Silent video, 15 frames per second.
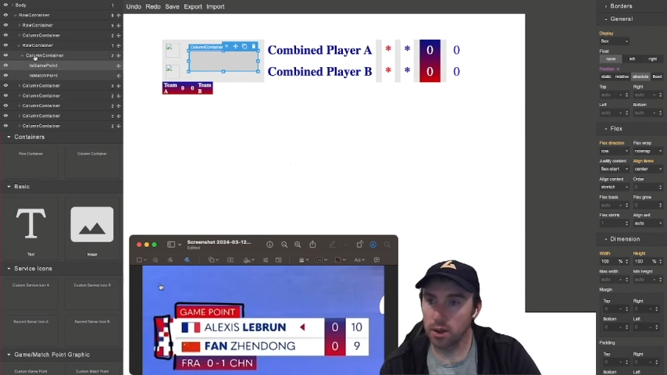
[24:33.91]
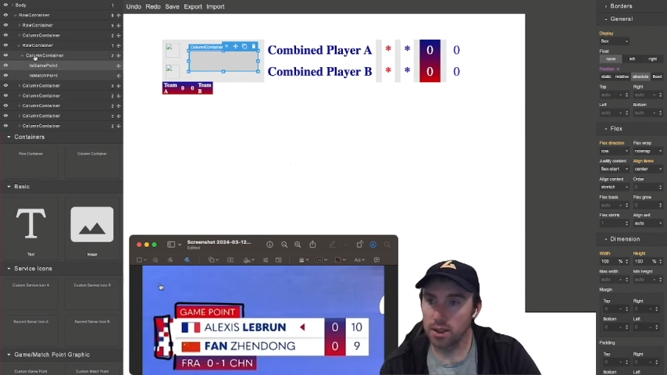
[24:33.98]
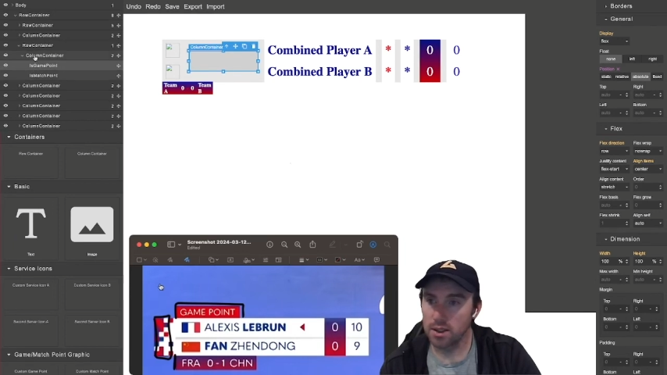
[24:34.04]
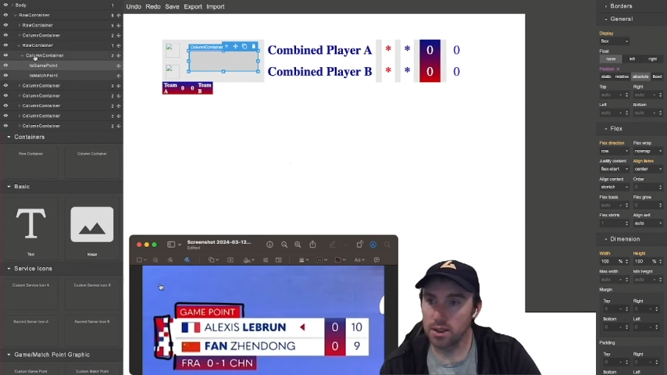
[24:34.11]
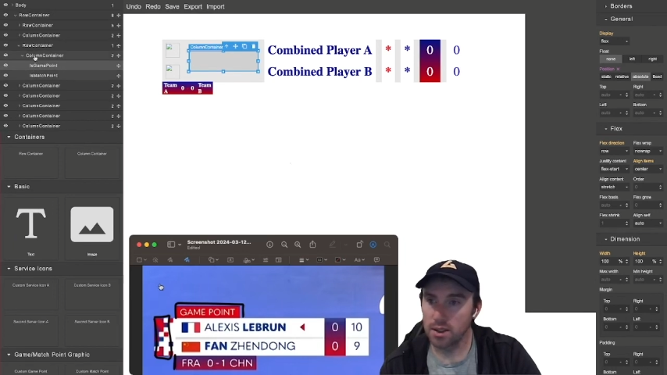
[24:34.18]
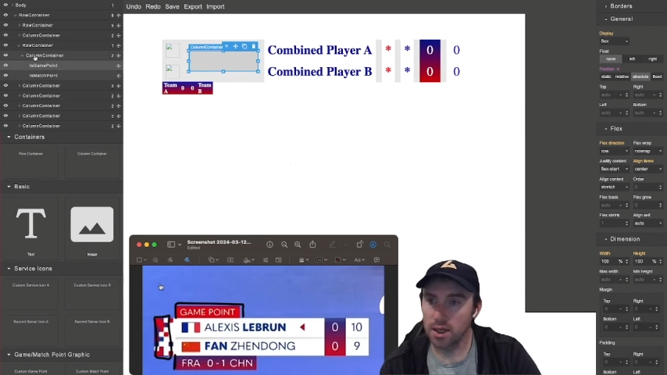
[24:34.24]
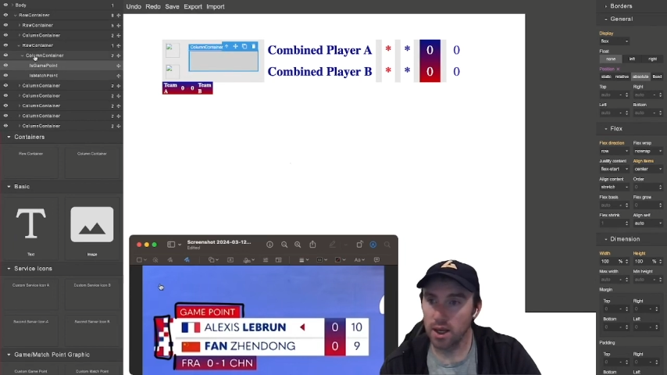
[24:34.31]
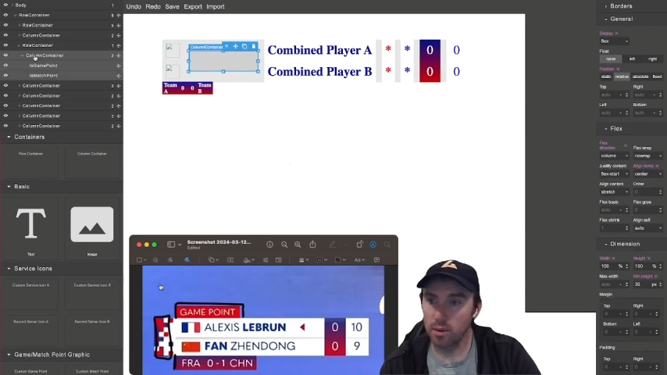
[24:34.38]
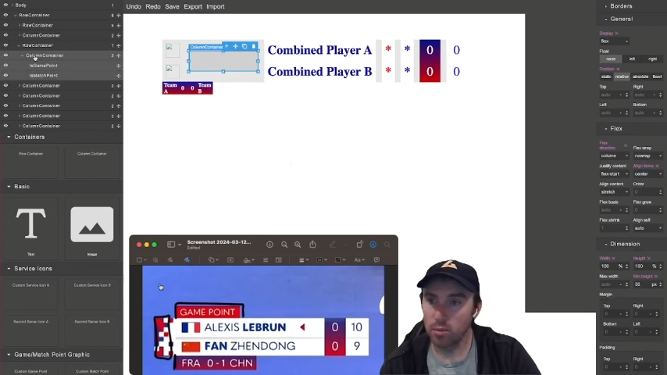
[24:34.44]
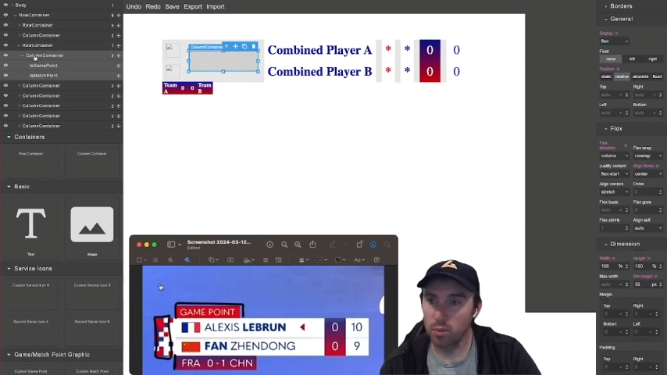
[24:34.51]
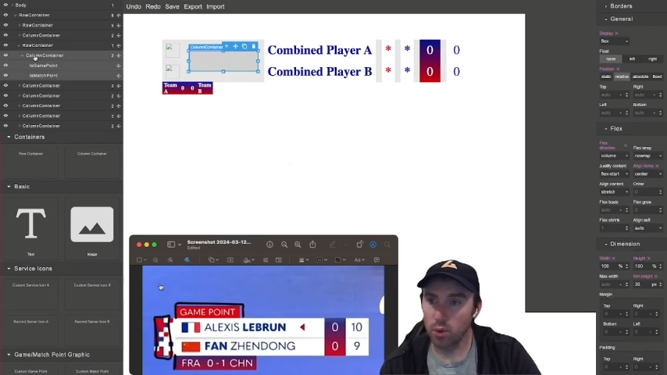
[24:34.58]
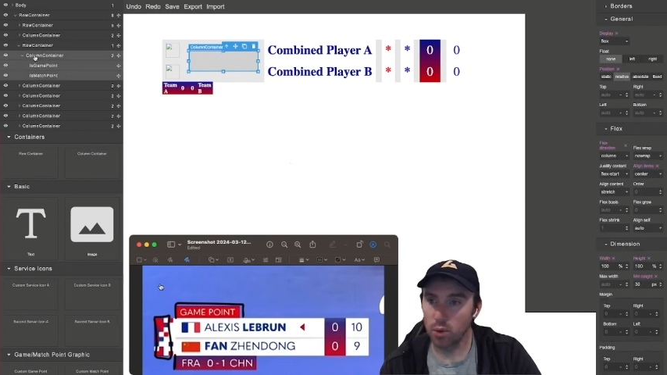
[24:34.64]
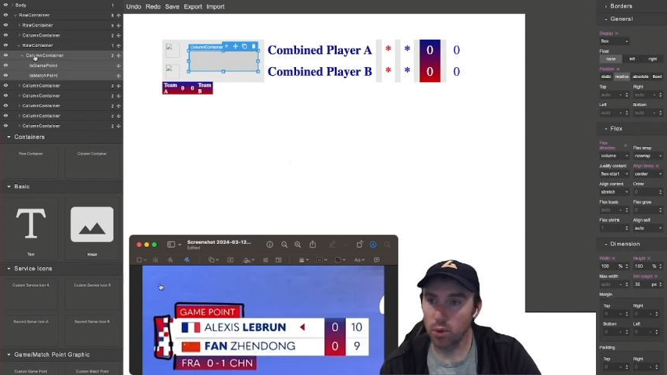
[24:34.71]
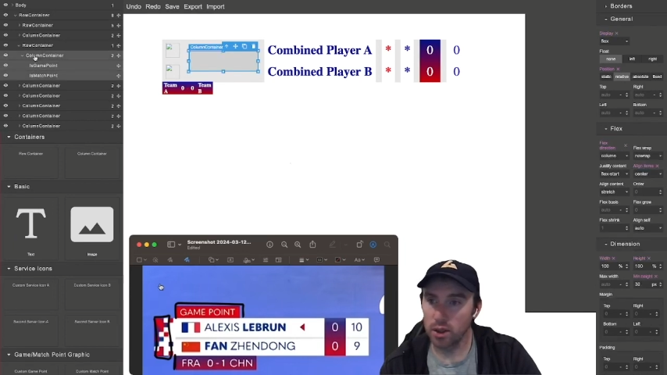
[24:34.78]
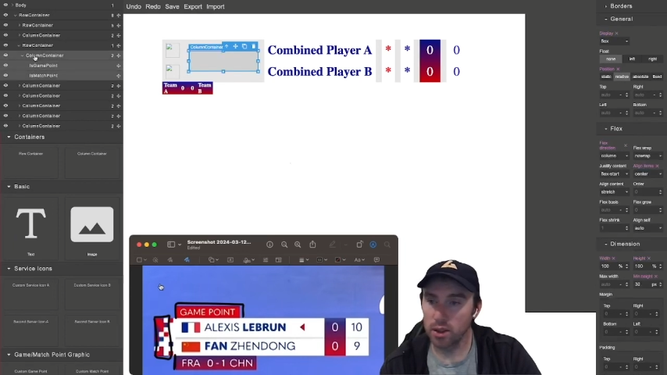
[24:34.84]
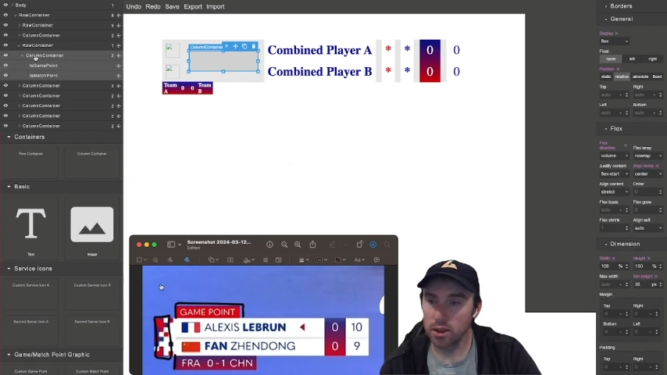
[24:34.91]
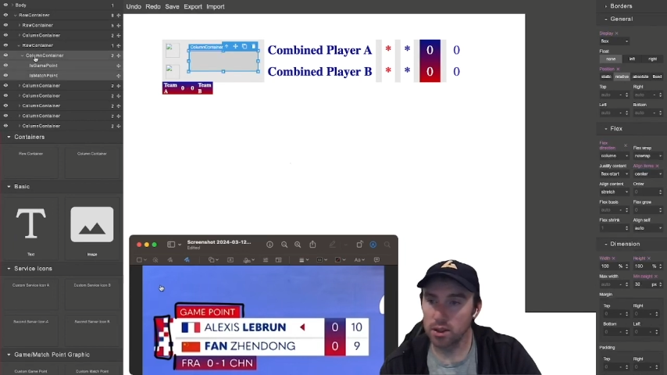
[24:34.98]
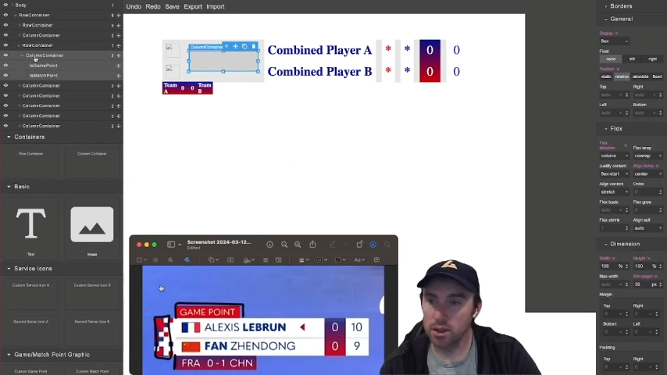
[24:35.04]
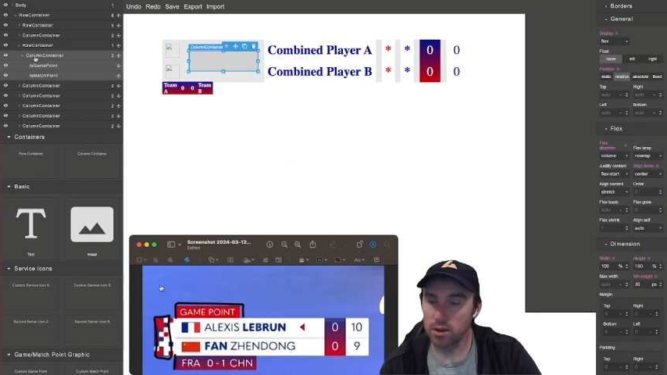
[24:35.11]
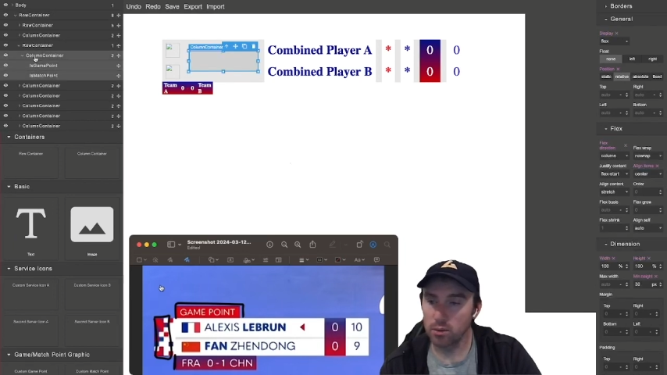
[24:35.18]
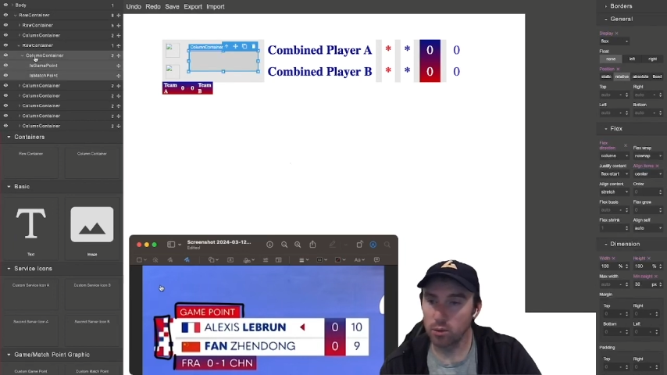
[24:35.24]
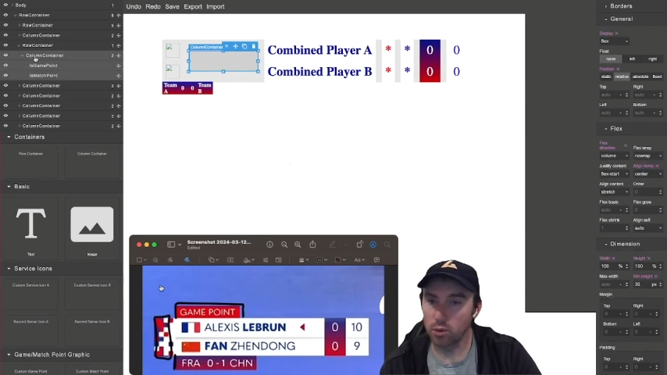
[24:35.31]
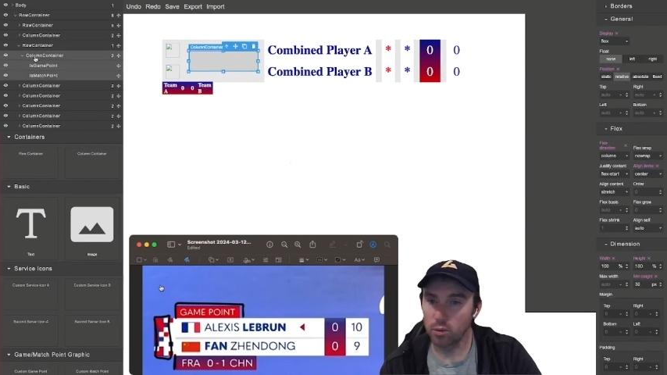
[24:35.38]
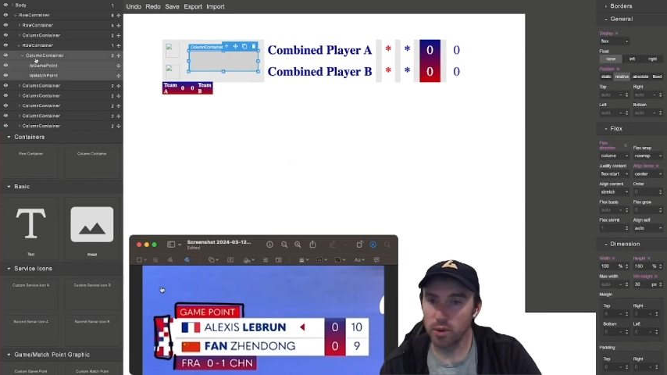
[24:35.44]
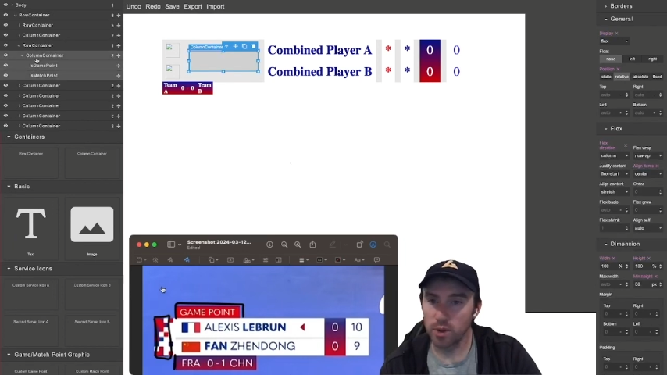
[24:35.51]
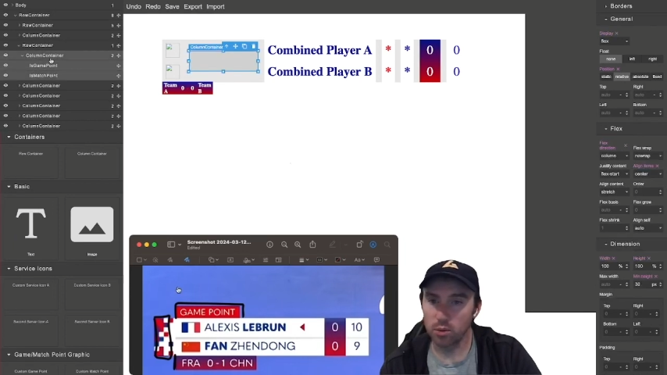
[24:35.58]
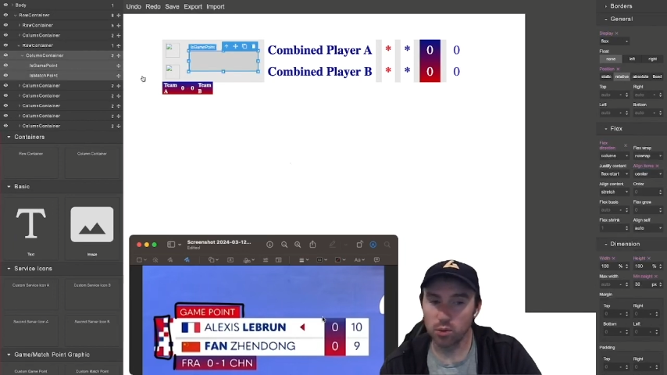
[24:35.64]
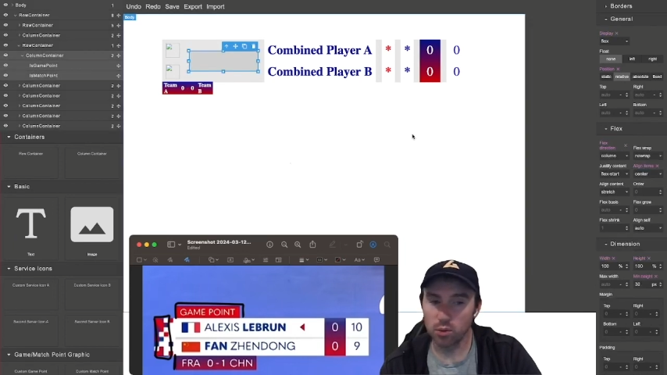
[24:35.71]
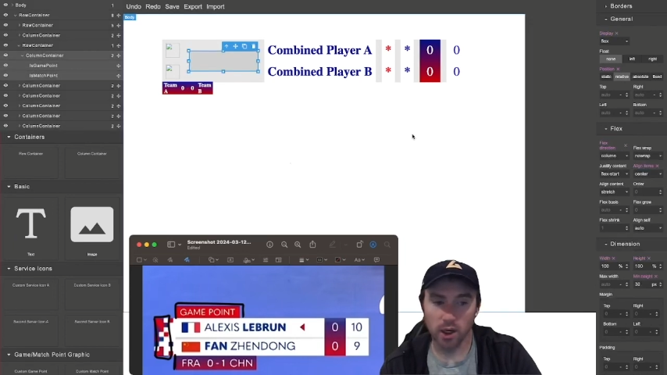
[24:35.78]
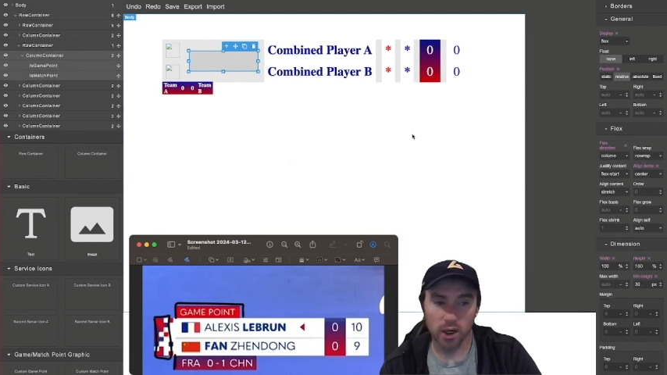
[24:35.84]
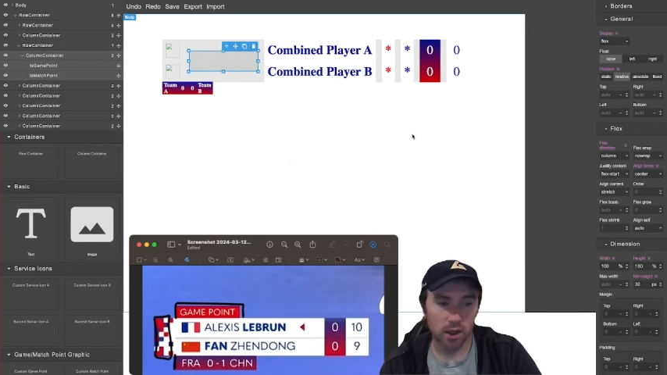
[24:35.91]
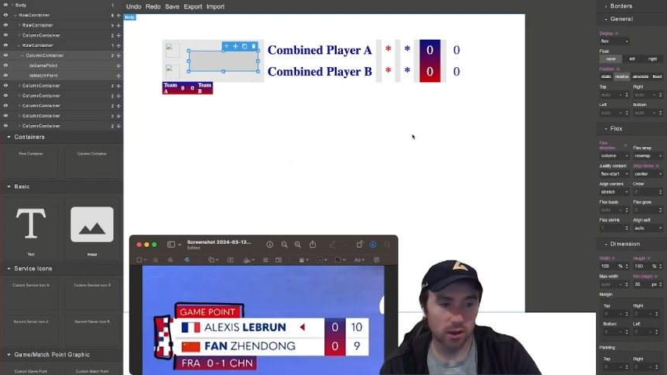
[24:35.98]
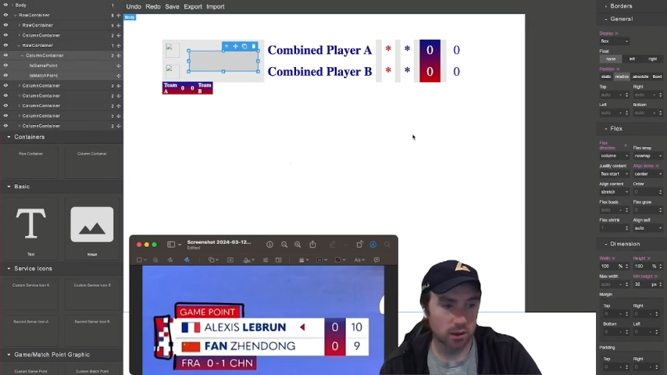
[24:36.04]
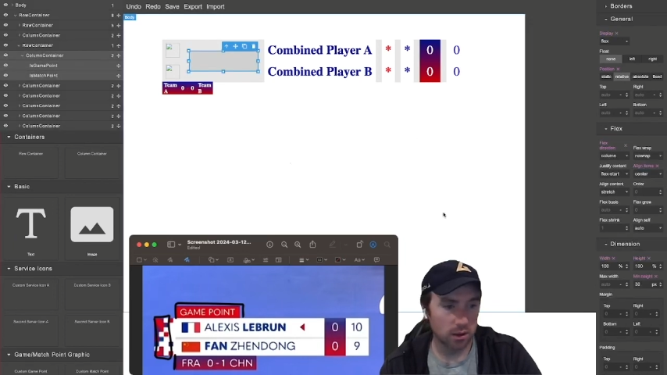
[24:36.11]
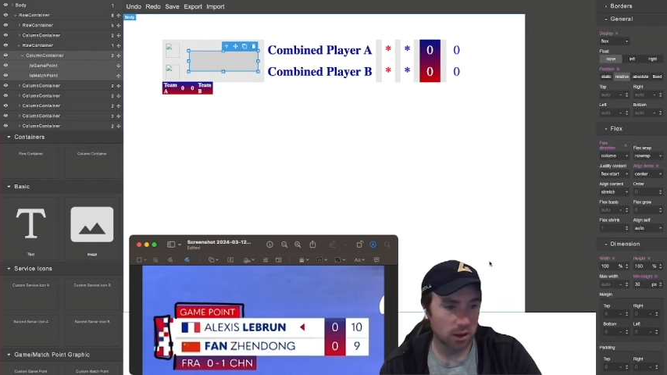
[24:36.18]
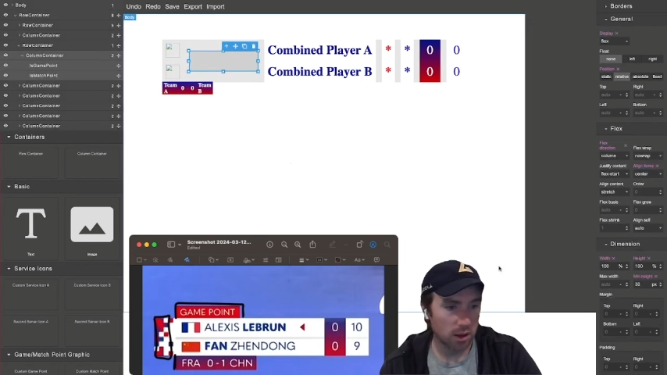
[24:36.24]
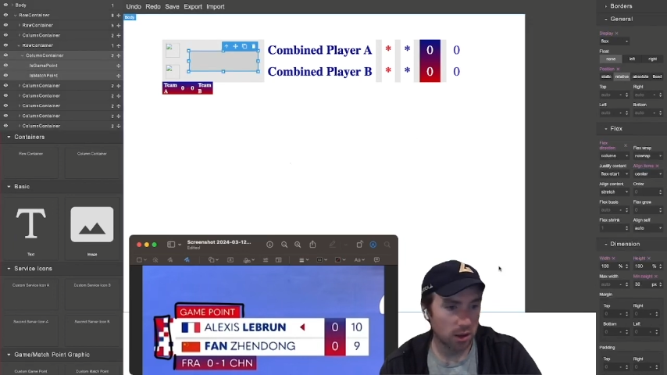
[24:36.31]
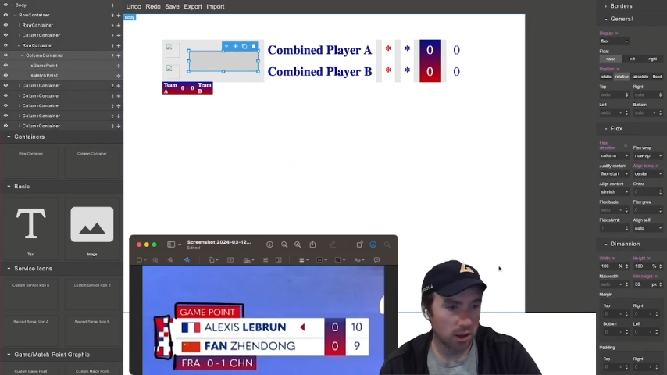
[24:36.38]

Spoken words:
is game point will be red.